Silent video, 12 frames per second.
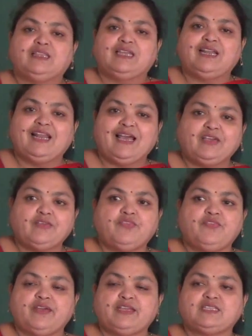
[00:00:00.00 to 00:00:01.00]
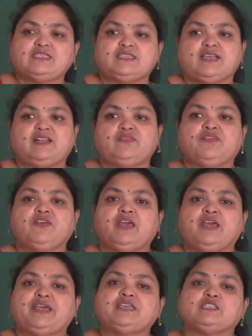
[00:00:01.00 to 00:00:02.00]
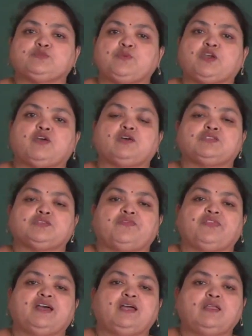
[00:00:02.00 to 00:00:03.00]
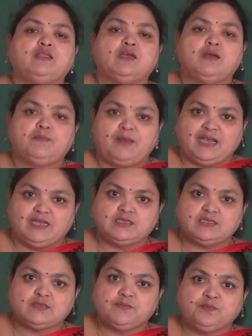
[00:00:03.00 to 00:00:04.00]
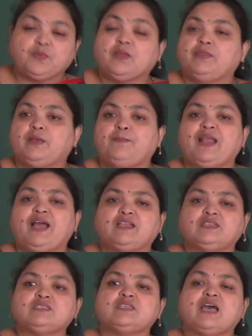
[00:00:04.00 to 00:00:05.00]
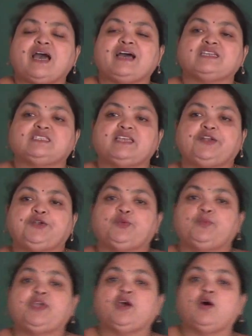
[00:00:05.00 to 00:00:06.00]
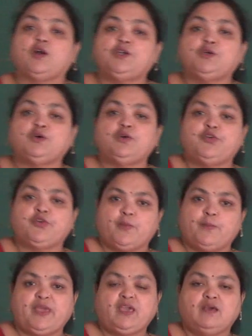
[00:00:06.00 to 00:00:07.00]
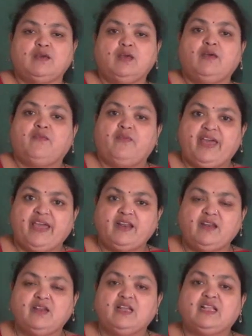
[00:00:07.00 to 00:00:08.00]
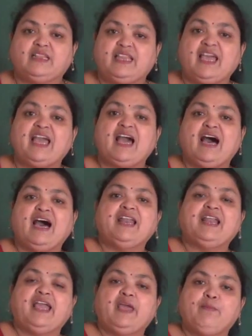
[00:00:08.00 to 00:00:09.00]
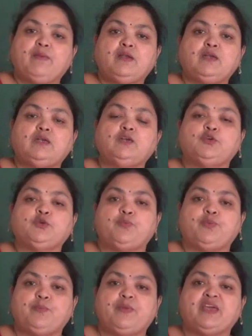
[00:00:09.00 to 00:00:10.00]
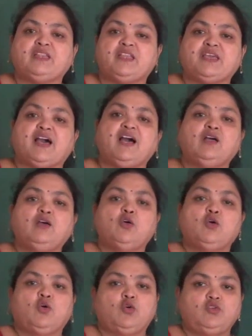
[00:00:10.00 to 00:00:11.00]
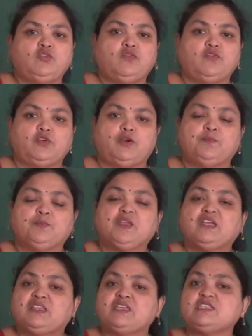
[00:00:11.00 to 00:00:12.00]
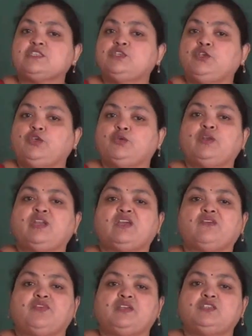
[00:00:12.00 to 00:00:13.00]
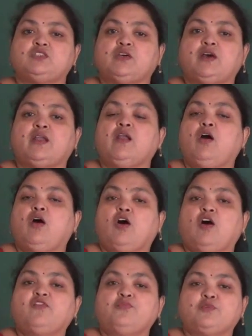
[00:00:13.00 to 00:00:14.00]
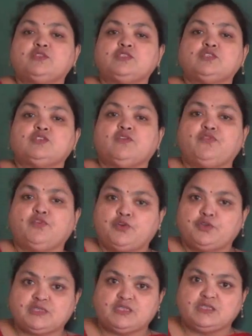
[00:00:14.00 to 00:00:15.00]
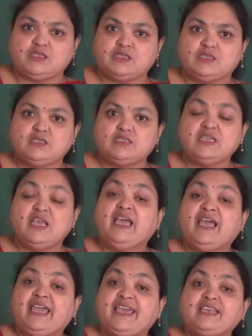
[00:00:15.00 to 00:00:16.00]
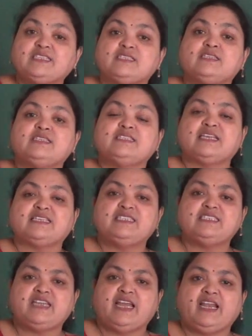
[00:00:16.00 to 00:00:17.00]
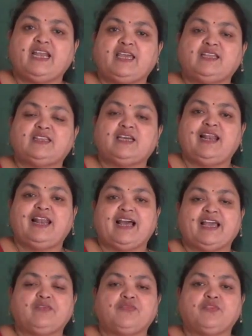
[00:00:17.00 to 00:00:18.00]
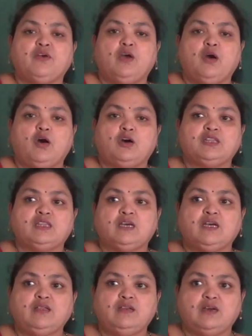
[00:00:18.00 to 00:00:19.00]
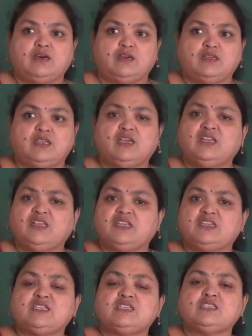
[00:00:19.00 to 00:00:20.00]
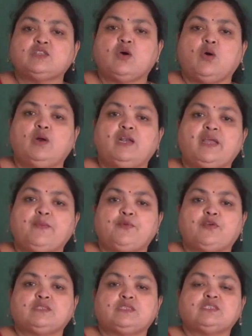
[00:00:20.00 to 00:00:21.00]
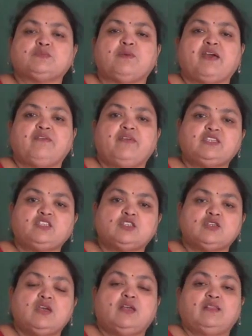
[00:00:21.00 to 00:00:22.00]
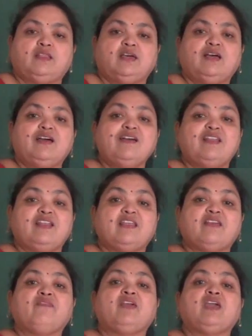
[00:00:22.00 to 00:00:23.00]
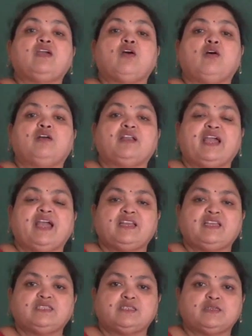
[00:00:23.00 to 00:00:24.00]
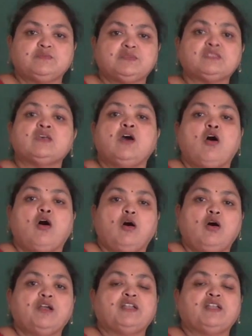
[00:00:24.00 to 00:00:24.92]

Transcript: The life itself is because of the plants. The plants are said to be autotrophic, where they are able to prepare their own food. This unique feature of process of photosynthesis is sustaining the life on the earth. It is the only process by which the living organisms or